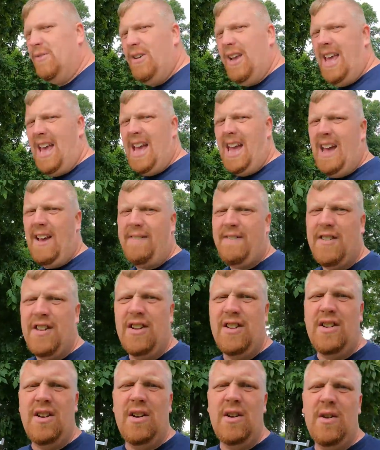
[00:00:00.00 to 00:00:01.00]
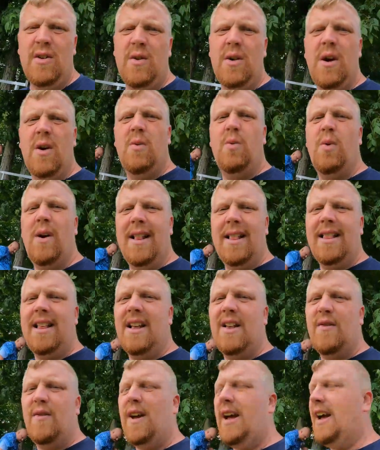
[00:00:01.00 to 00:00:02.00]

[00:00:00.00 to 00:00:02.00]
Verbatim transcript: that we have to do with this